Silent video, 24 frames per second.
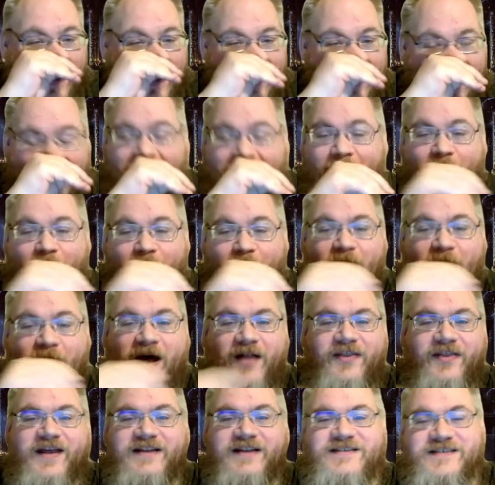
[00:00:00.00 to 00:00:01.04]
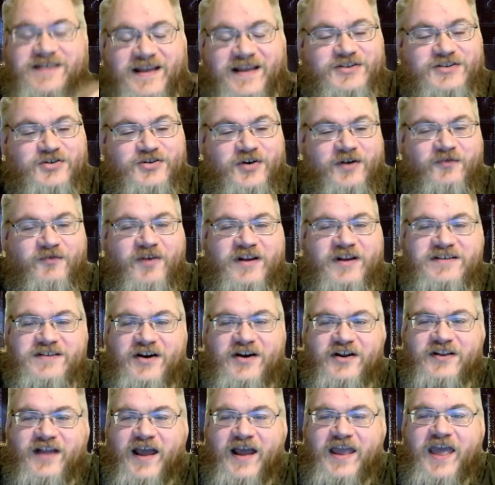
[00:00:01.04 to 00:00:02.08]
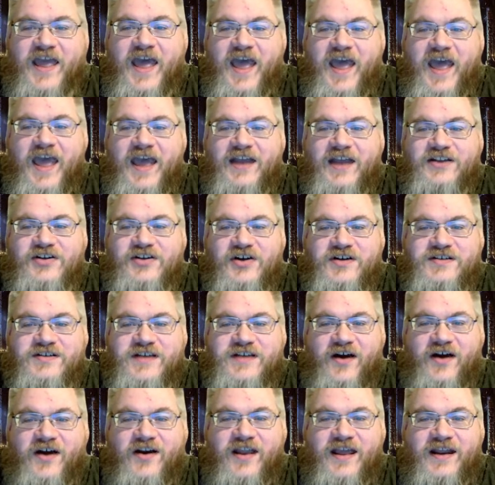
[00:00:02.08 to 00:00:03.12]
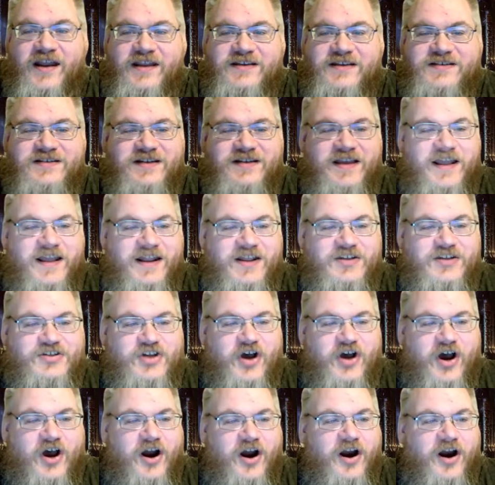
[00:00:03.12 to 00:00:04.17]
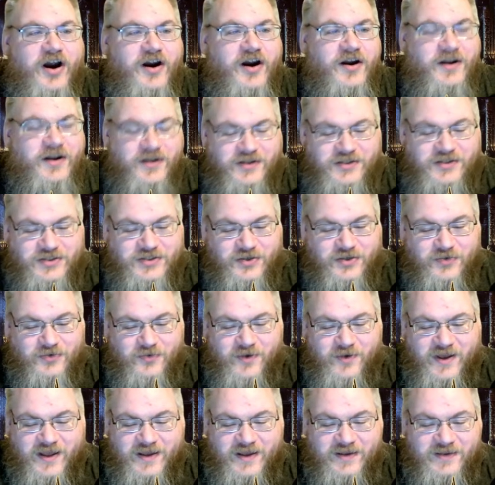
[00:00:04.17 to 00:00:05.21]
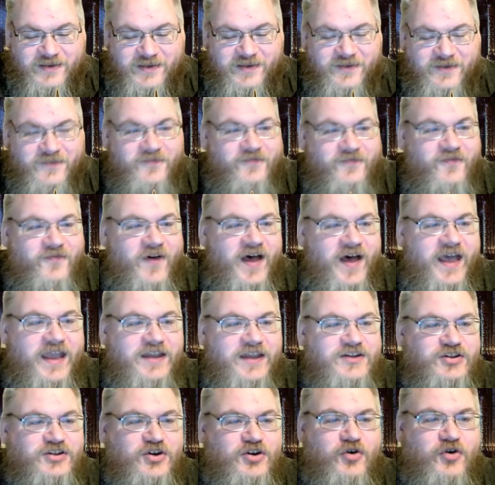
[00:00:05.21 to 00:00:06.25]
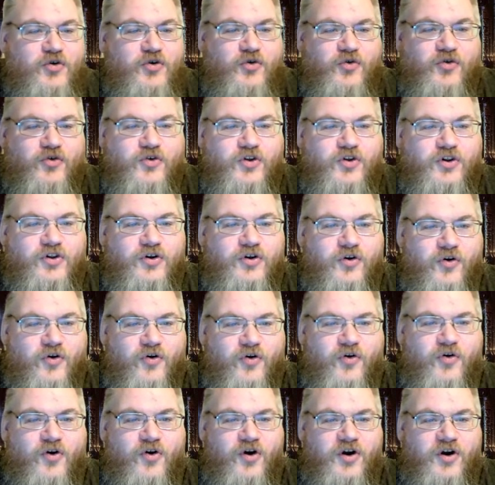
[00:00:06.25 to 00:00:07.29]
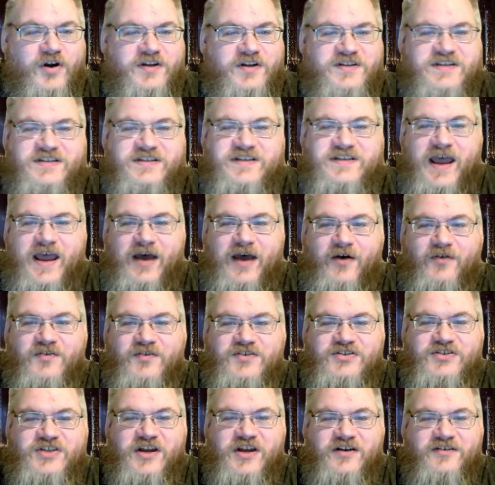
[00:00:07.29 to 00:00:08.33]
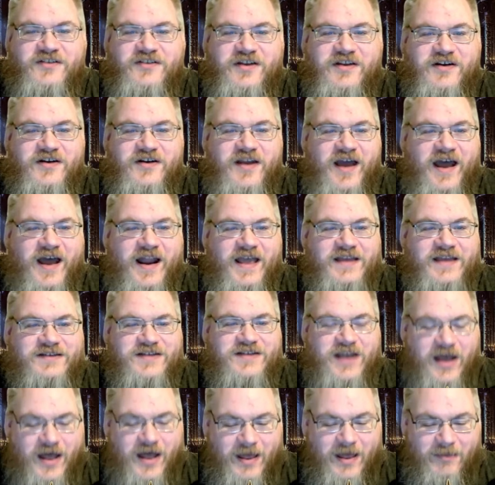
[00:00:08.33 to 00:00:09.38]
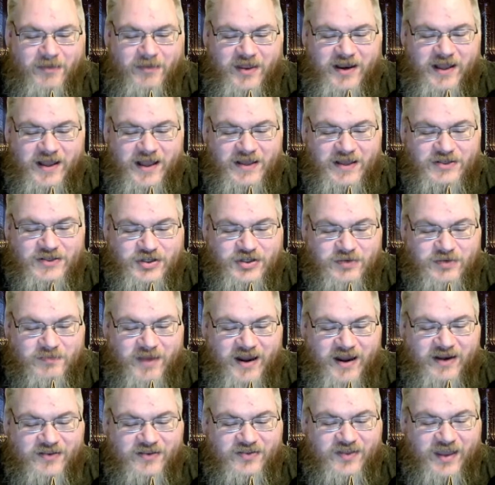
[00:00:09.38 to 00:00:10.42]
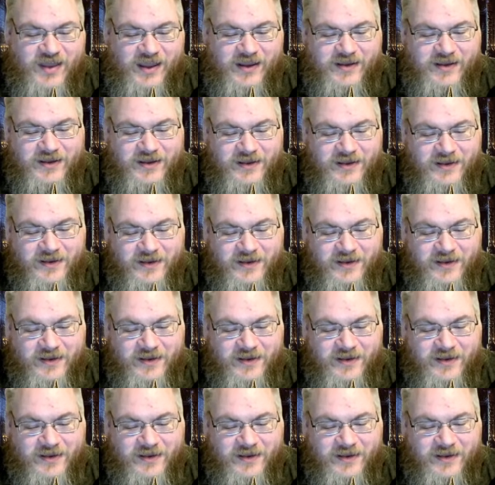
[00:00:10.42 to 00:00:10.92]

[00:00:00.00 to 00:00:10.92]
Yeah, well, that's is sort of what it sounded like. It turns out it is it is hard to uh, find cool horn sounds. They're they're not as common as you might think.